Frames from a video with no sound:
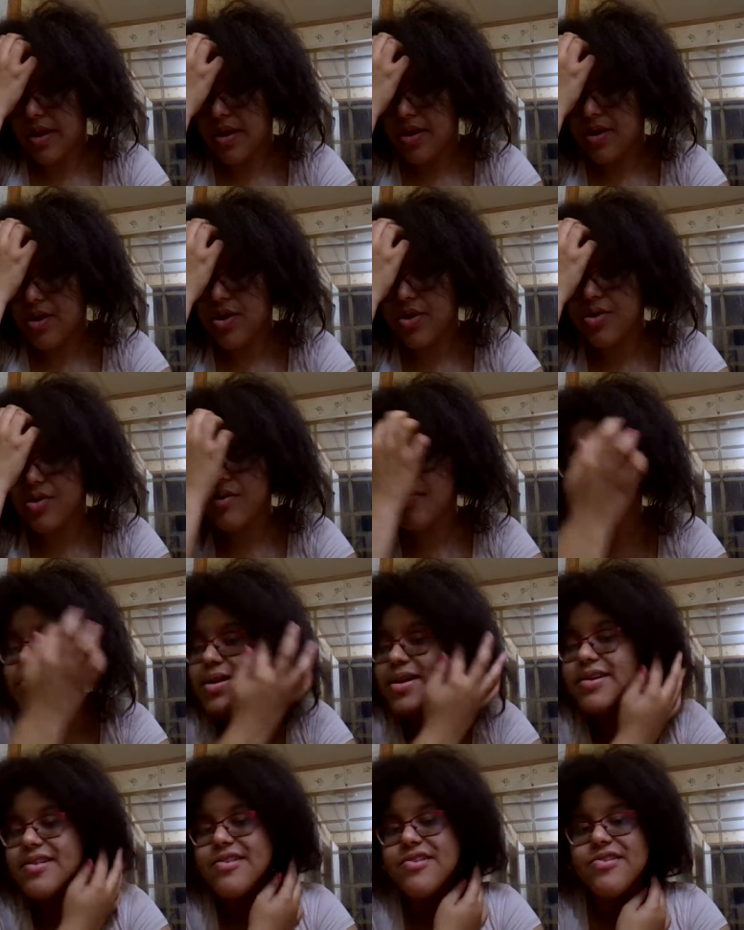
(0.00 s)
the whole
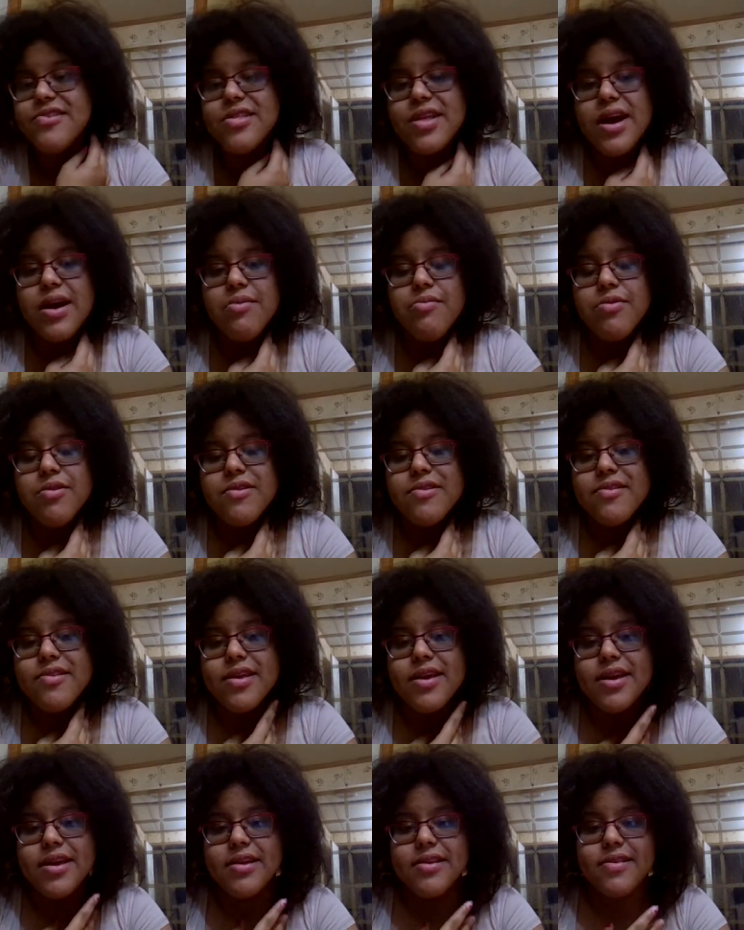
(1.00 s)
message that I want to
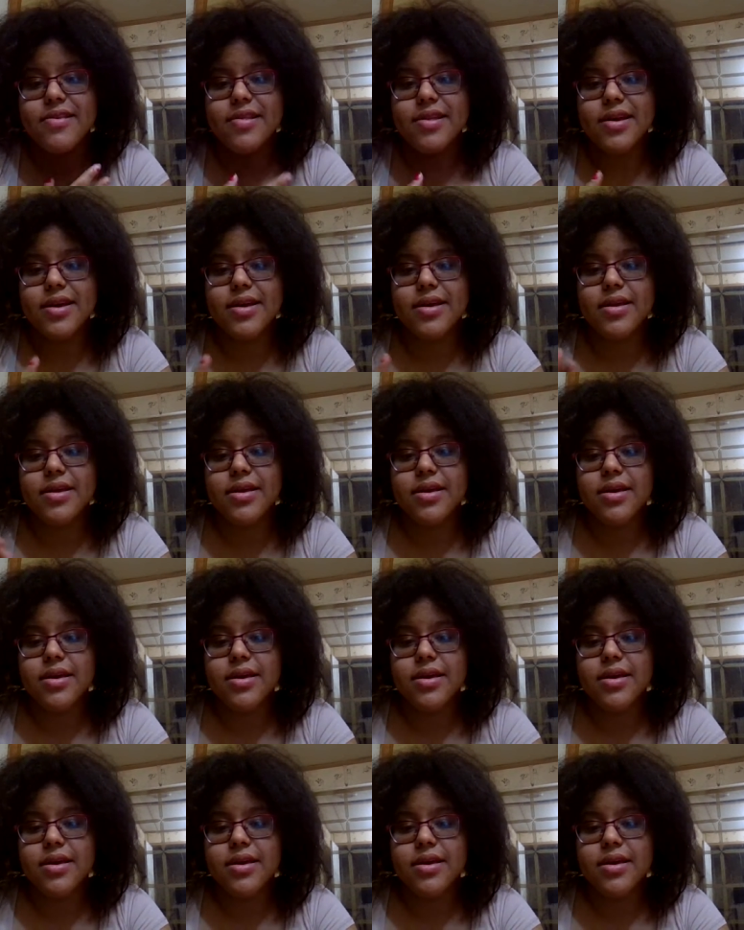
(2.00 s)
say is that